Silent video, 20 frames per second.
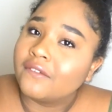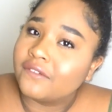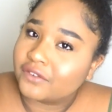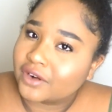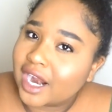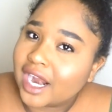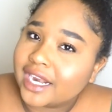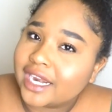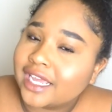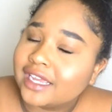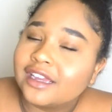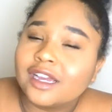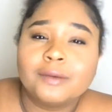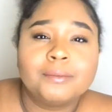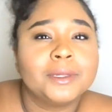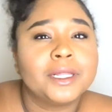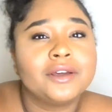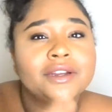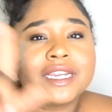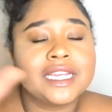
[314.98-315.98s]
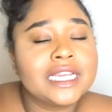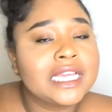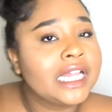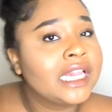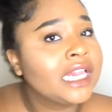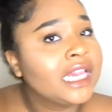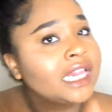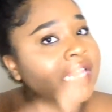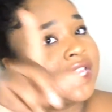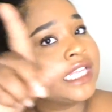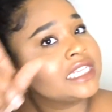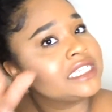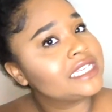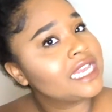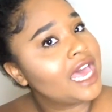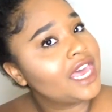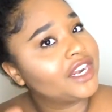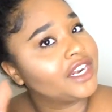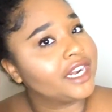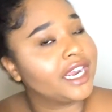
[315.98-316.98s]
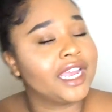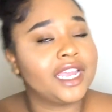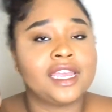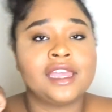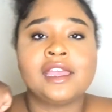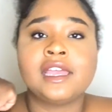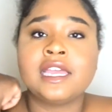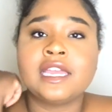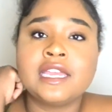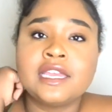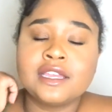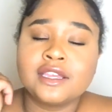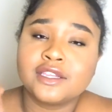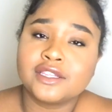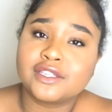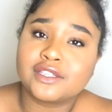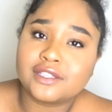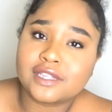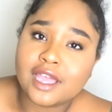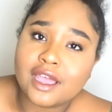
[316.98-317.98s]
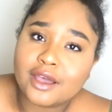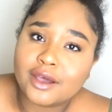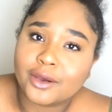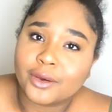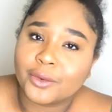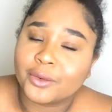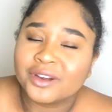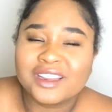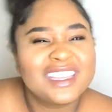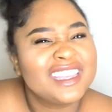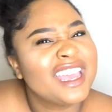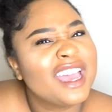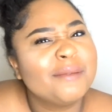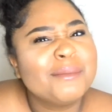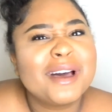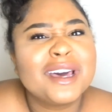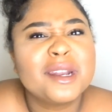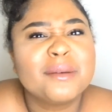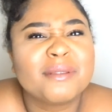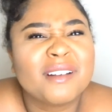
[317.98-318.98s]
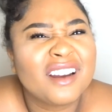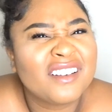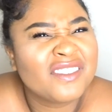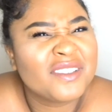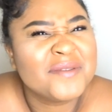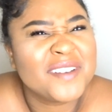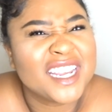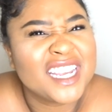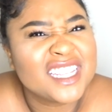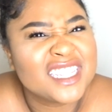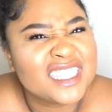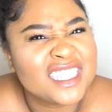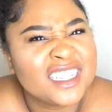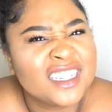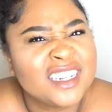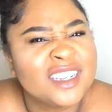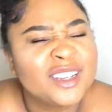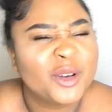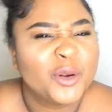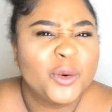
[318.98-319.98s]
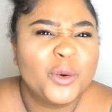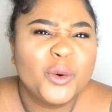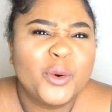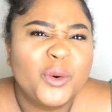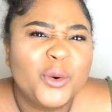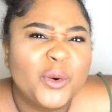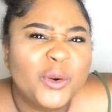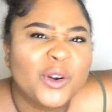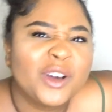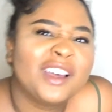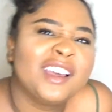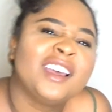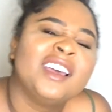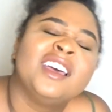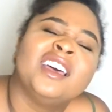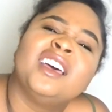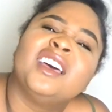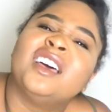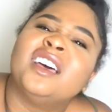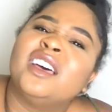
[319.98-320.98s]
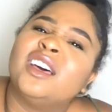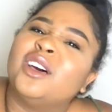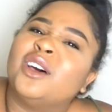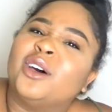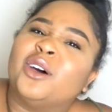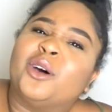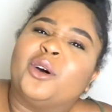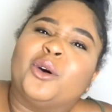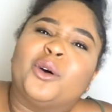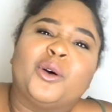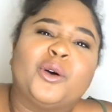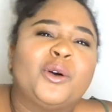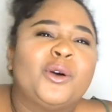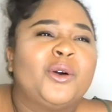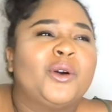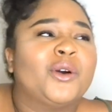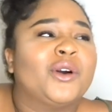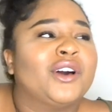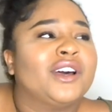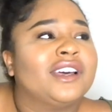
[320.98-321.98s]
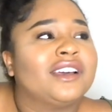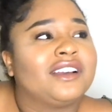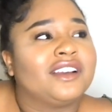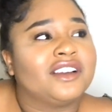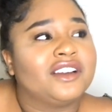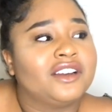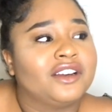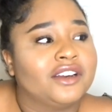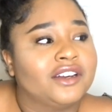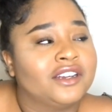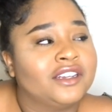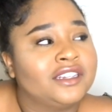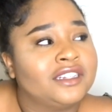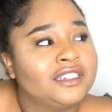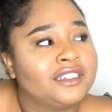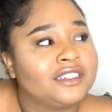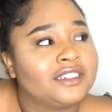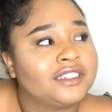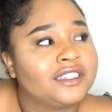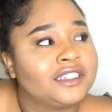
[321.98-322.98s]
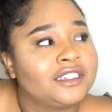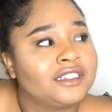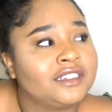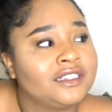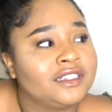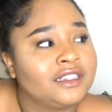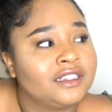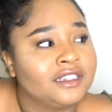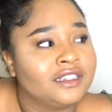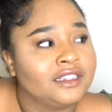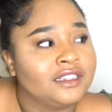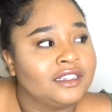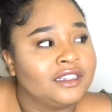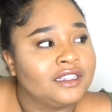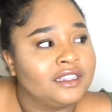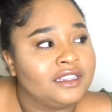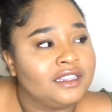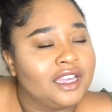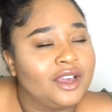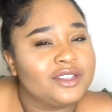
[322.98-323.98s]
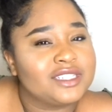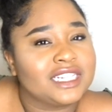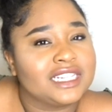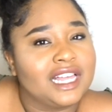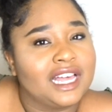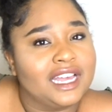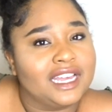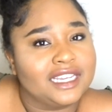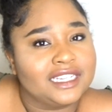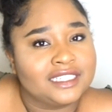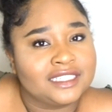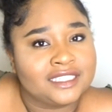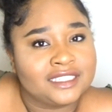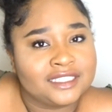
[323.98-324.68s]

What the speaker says: Friday, upload it Saturday. So yeah, I'm out of breath from dancing. Whew. Whew, girl, that was a lot.